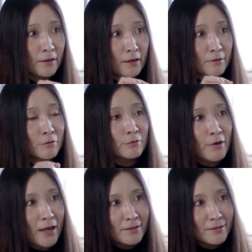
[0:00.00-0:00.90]
as a
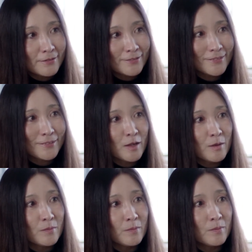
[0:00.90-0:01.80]
threat.
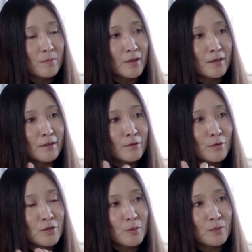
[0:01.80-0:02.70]
But the
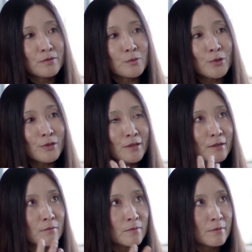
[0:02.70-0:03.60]
re- spirit,
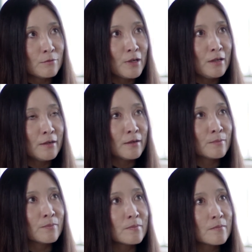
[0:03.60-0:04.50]
uh, re-
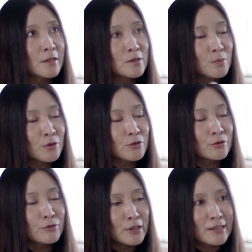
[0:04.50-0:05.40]
um,
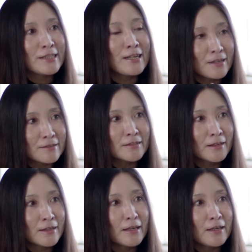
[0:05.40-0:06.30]
spiritual resilience
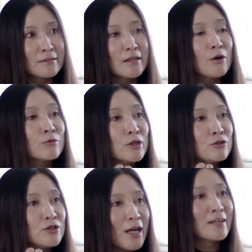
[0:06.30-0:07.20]
is our
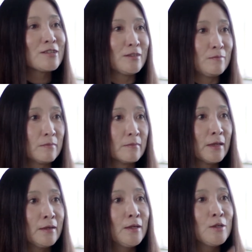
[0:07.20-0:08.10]
rejection
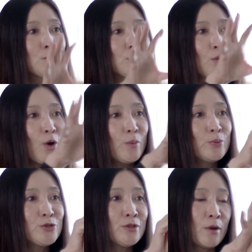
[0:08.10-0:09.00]
to
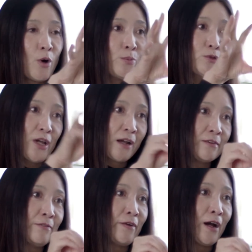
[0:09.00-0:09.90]
obje
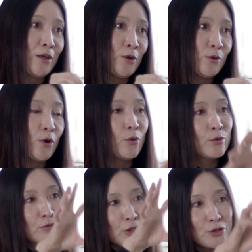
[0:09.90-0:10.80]
objectify you
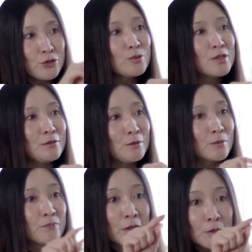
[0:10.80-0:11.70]
or reduce
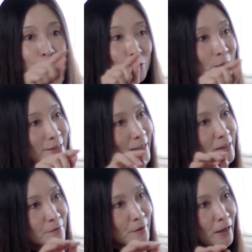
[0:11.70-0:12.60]
you mm. to a
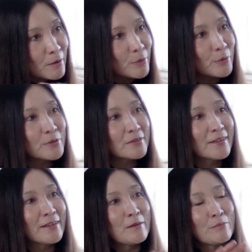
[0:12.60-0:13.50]
set of labels,
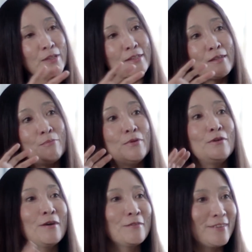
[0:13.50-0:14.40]
but see
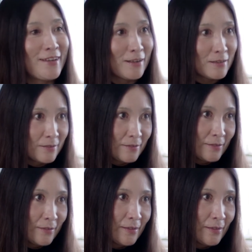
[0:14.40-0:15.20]
beyond that. Mm.